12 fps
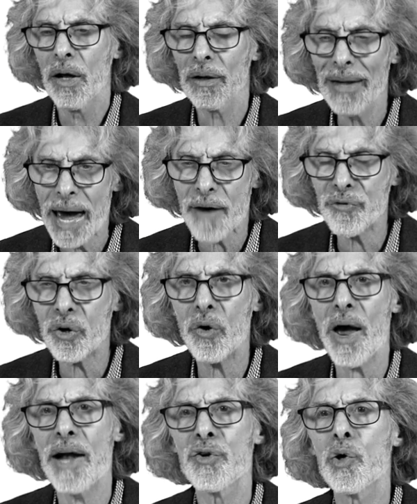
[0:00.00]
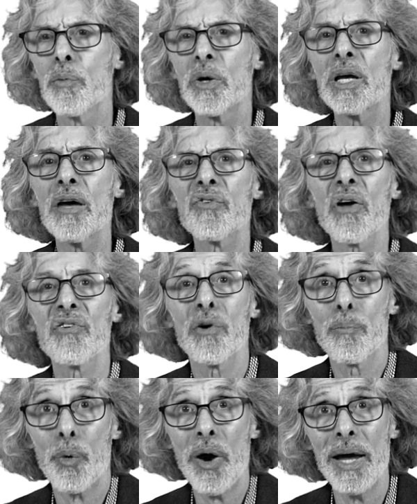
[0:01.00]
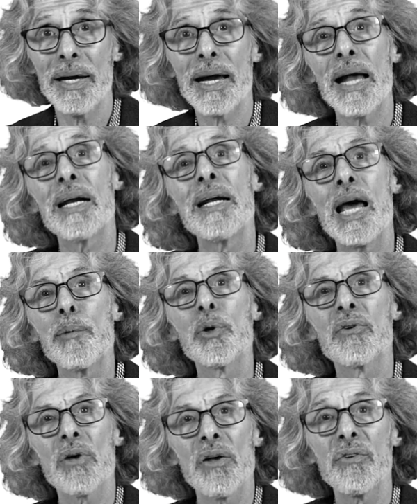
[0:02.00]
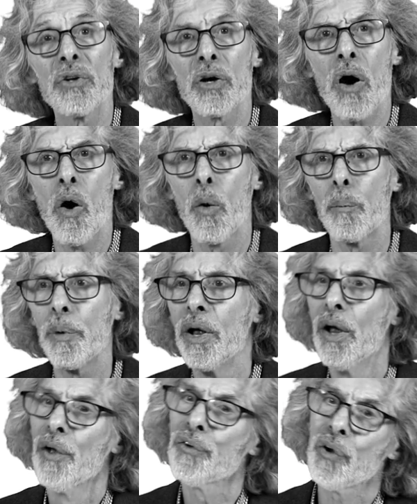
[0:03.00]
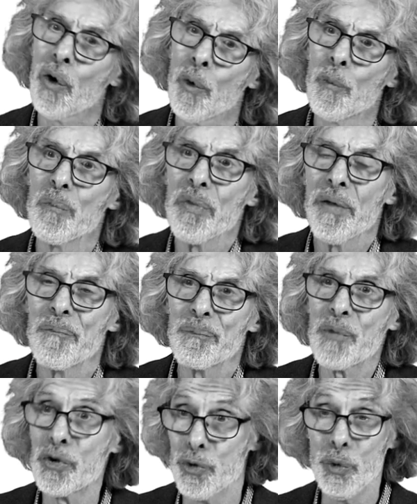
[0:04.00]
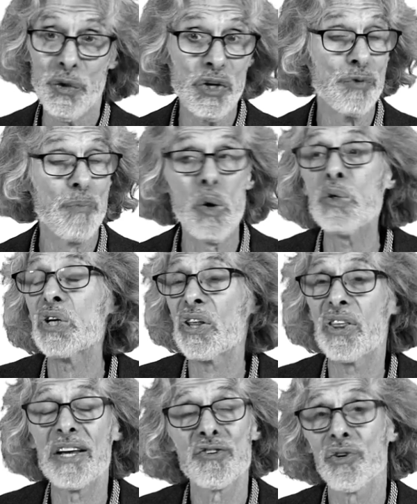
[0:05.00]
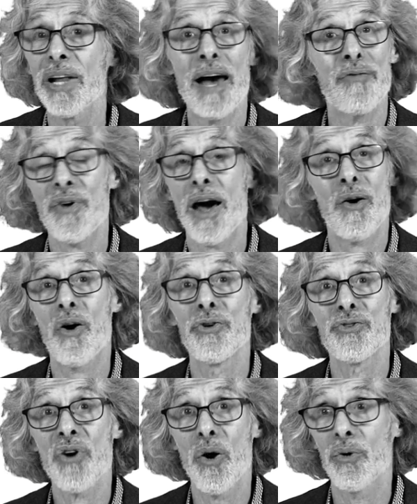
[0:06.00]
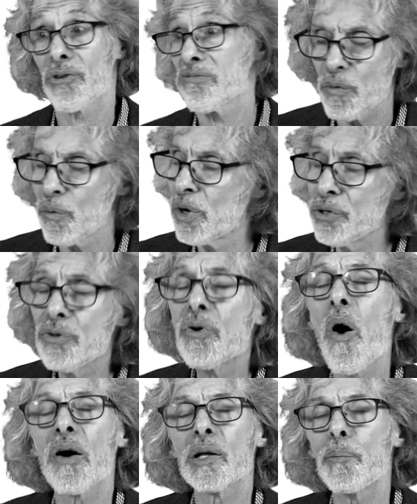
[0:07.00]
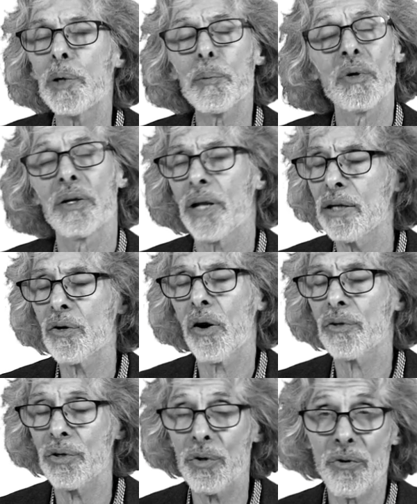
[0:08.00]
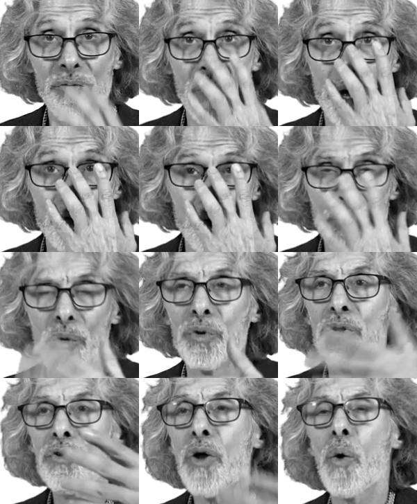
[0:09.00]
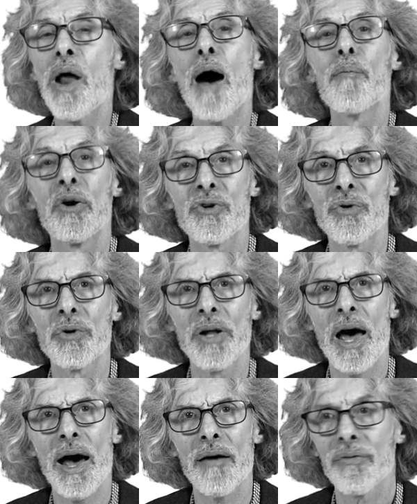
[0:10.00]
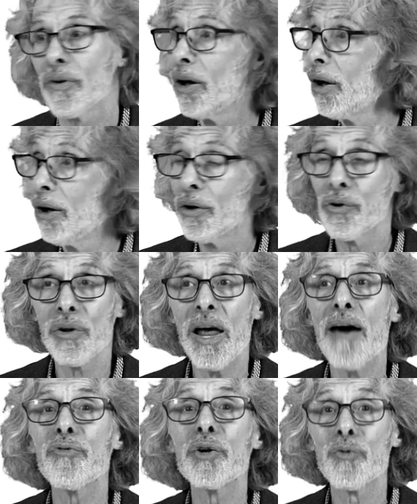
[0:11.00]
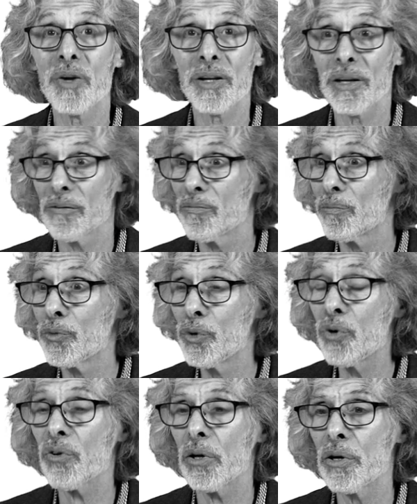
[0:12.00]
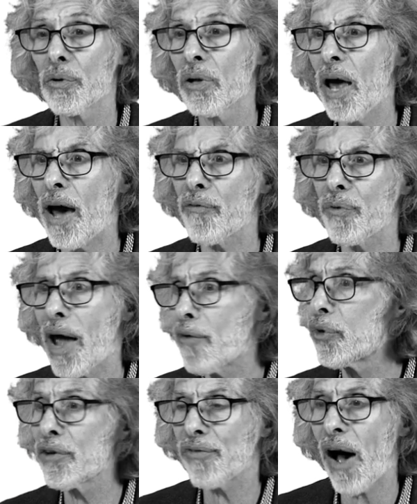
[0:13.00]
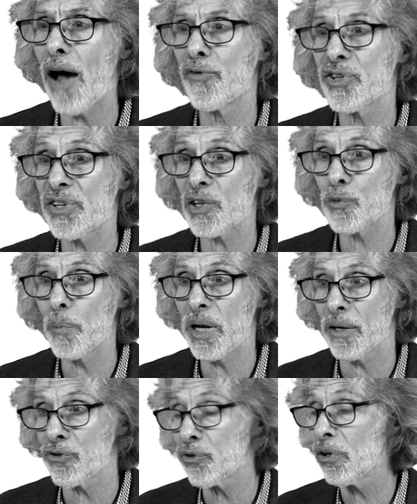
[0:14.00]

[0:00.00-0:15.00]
Laughter and humor gives us a break and enables us to cope. So, the truth is, most of the things you laugh at aren't jokes. When you talk to people and they talk to your friends, note how much you laugh. You're laughing really, usually you laugh every five or six minutes.